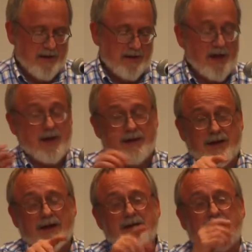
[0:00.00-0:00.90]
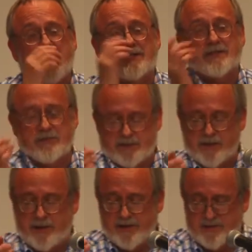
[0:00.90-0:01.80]
And I actually was
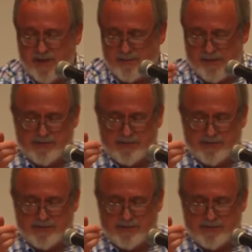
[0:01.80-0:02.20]
looking this up.